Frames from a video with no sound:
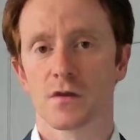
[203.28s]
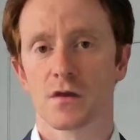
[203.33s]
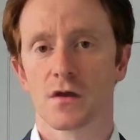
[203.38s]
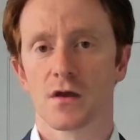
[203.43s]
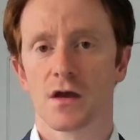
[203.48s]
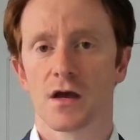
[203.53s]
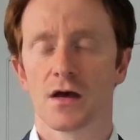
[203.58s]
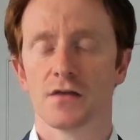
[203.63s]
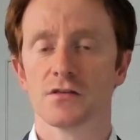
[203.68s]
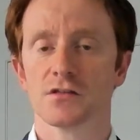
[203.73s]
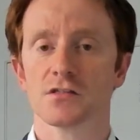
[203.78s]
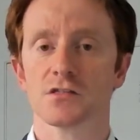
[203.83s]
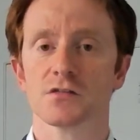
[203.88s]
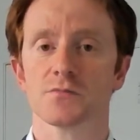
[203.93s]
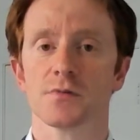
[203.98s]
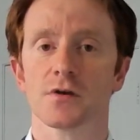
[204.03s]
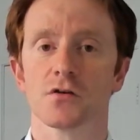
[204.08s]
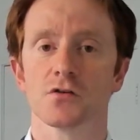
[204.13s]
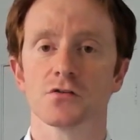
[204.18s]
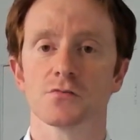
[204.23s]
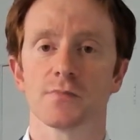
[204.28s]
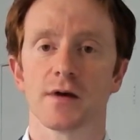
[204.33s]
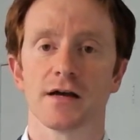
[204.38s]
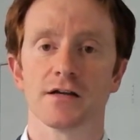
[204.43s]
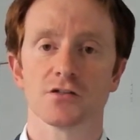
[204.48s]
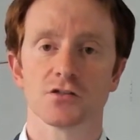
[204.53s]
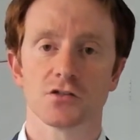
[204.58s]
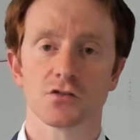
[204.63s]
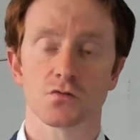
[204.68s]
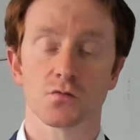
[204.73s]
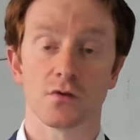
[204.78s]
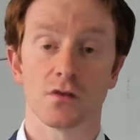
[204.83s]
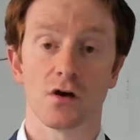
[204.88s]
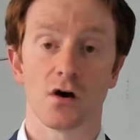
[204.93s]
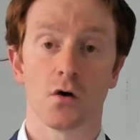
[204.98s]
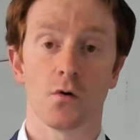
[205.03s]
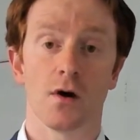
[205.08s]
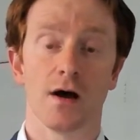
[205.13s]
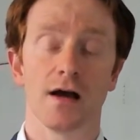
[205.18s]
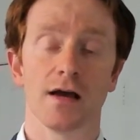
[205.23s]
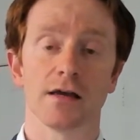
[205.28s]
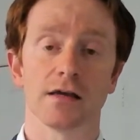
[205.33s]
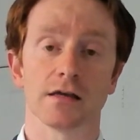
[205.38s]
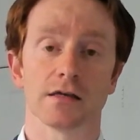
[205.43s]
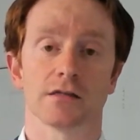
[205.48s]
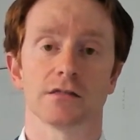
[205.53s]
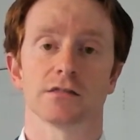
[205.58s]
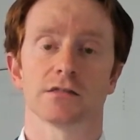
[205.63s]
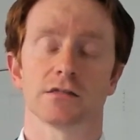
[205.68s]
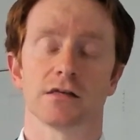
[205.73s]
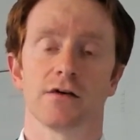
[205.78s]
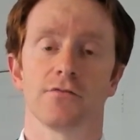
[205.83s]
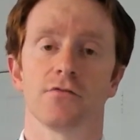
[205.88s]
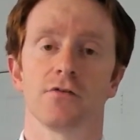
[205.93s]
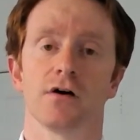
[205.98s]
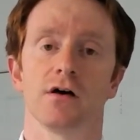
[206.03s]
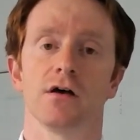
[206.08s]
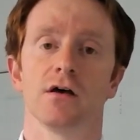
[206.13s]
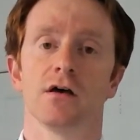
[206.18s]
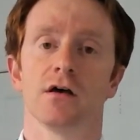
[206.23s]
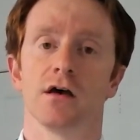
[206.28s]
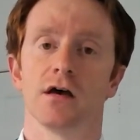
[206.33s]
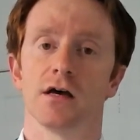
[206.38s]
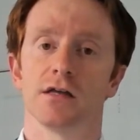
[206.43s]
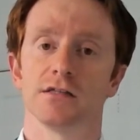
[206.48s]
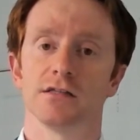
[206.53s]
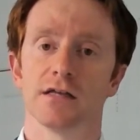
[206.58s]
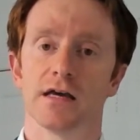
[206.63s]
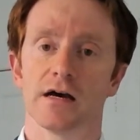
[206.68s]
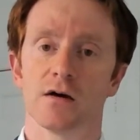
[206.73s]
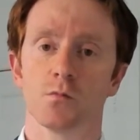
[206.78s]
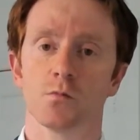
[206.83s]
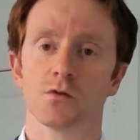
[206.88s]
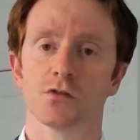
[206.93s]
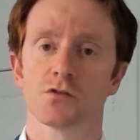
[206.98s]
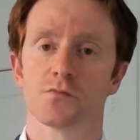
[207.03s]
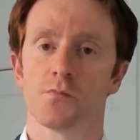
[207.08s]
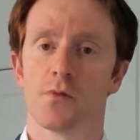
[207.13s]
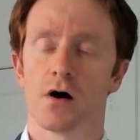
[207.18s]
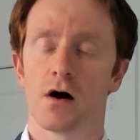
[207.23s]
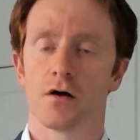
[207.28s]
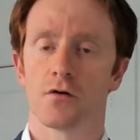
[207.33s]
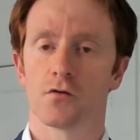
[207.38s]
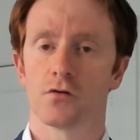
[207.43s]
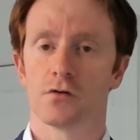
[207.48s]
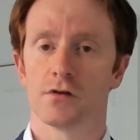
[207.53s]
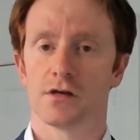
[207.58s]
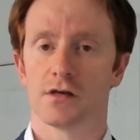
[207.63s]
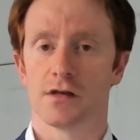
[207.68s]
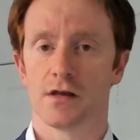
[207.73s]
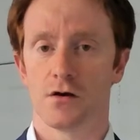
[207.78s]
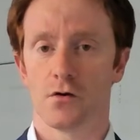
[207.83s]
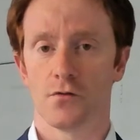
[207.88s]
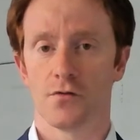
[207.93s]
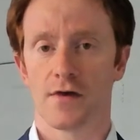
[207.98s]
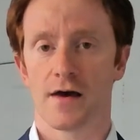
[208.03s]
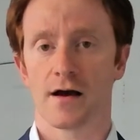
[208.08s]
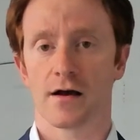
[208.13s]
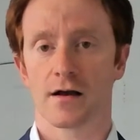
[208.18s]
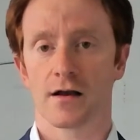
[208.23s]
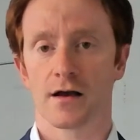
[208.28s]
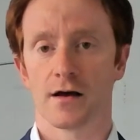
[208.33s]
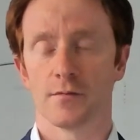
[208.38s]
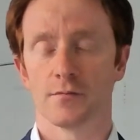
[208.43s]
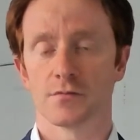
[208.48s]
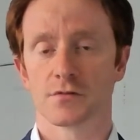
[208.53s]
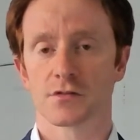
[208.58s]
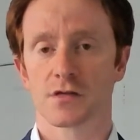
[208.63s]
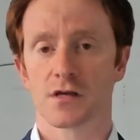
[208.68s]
And this is because patients with OA can suffer a downward spiral in health outcomes